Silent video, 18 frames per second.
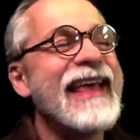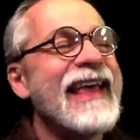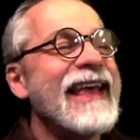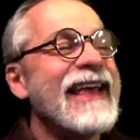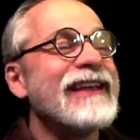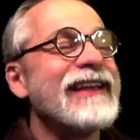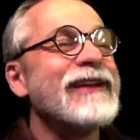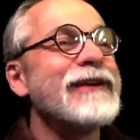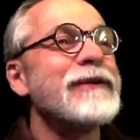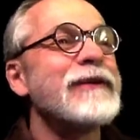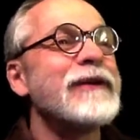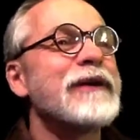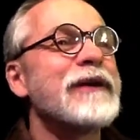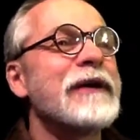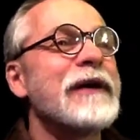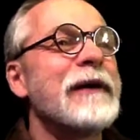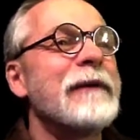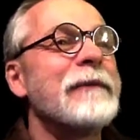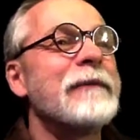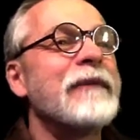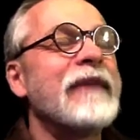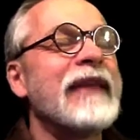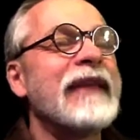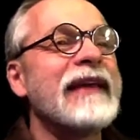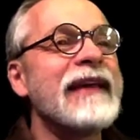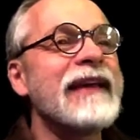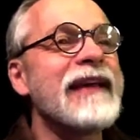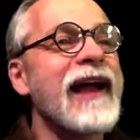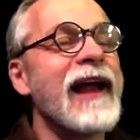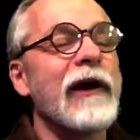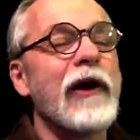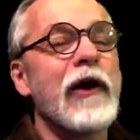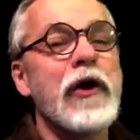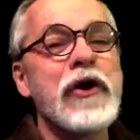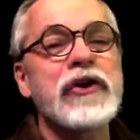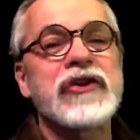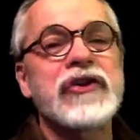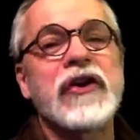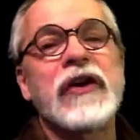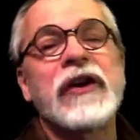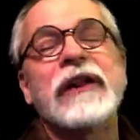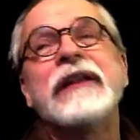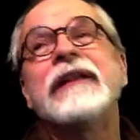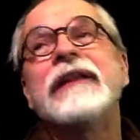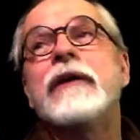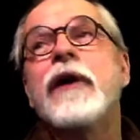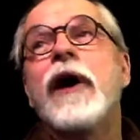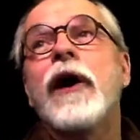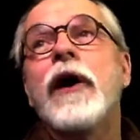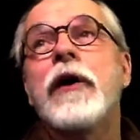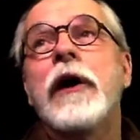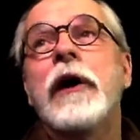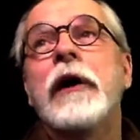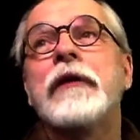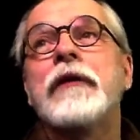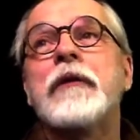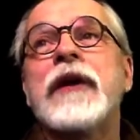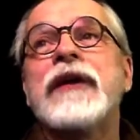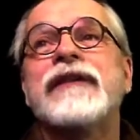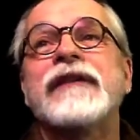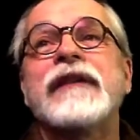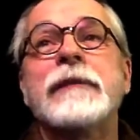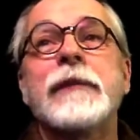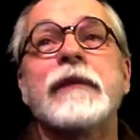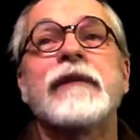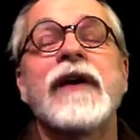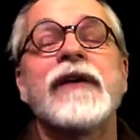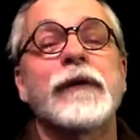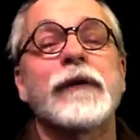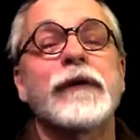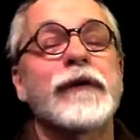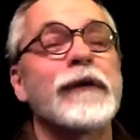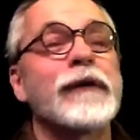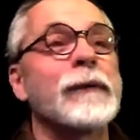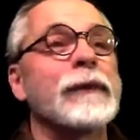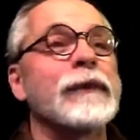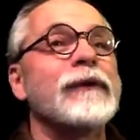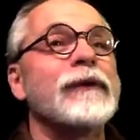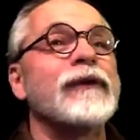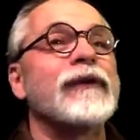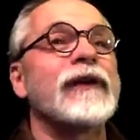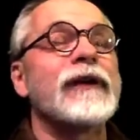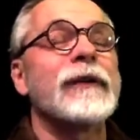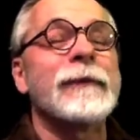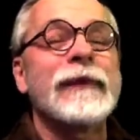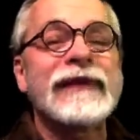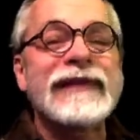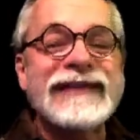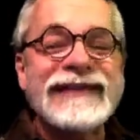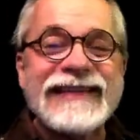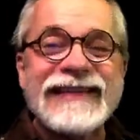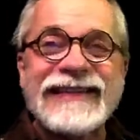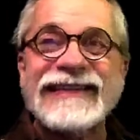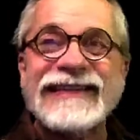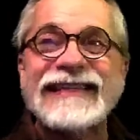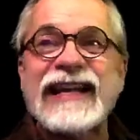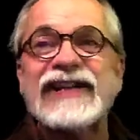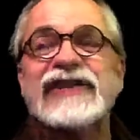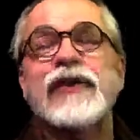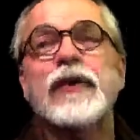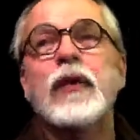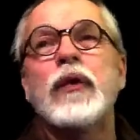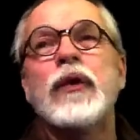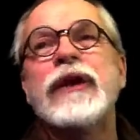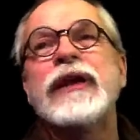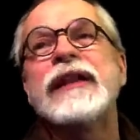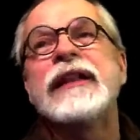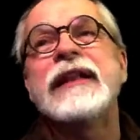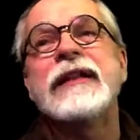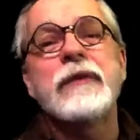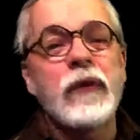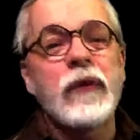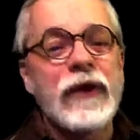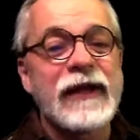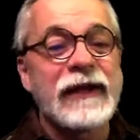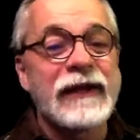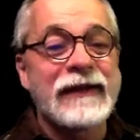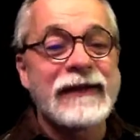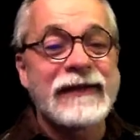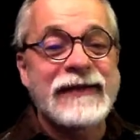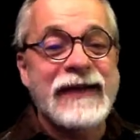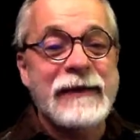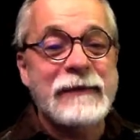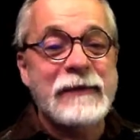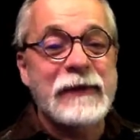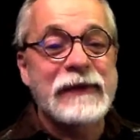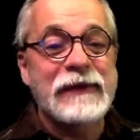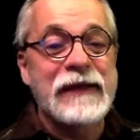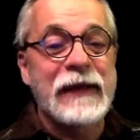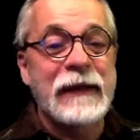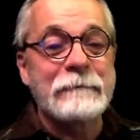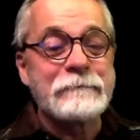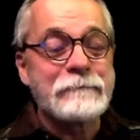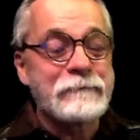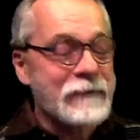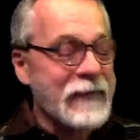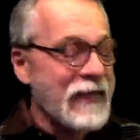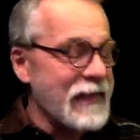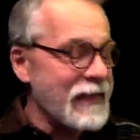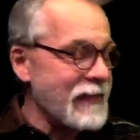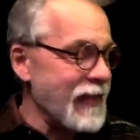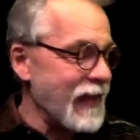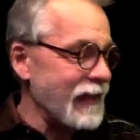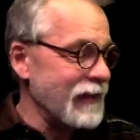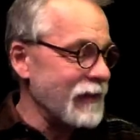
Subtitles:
you will they get kind of hooked on it. There are other ways to improvise for the blues scale, but this is such a win-win type of thing that